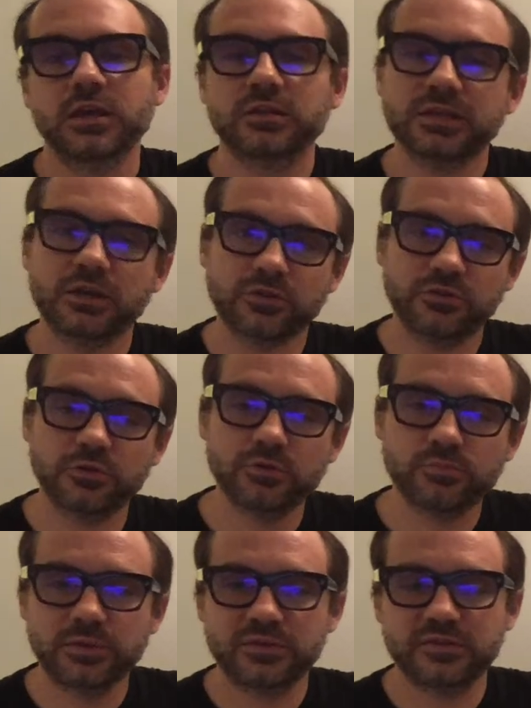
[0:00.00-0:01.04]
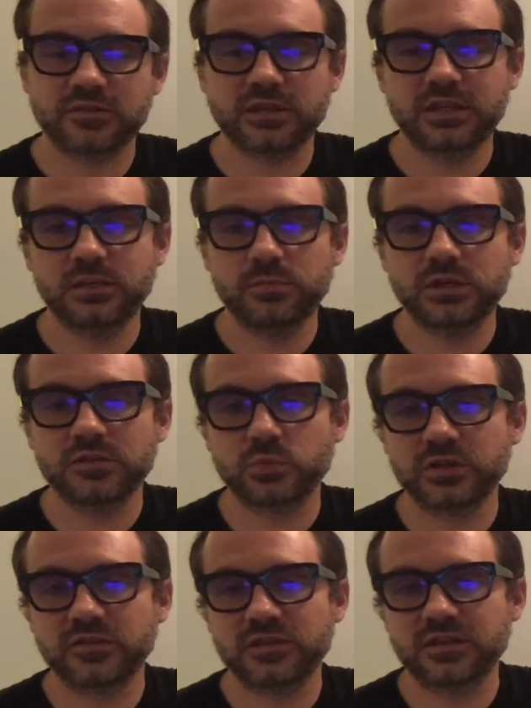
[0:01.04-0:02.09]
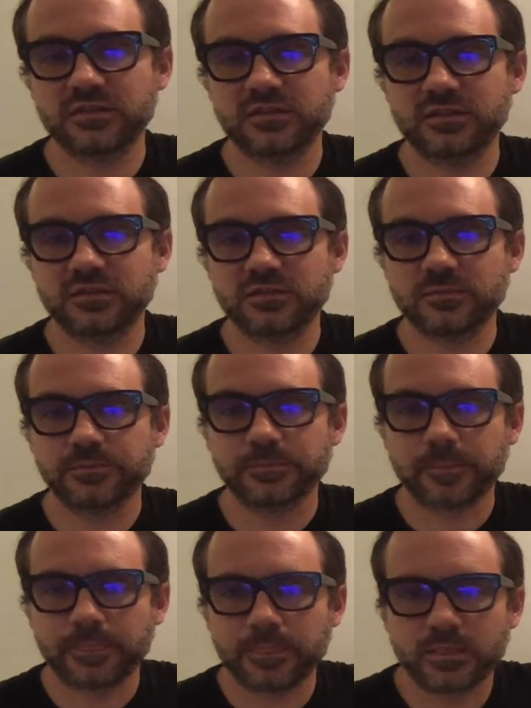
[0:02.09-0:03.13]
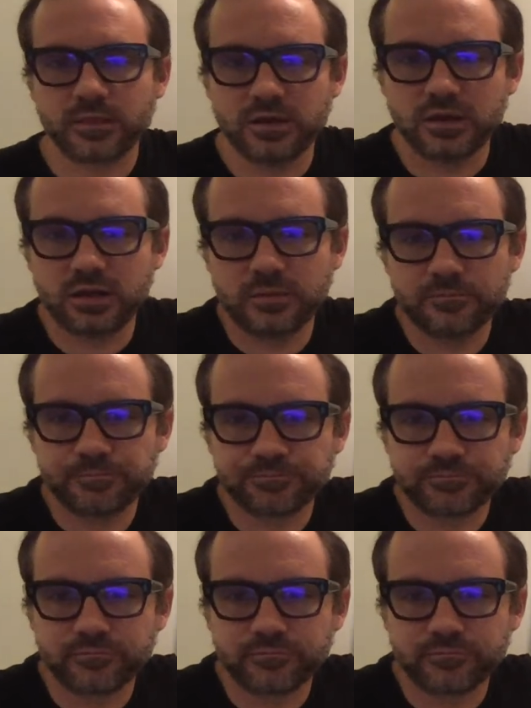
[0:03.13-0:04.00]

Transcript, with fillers: Now, the third premise is key because what it says is um,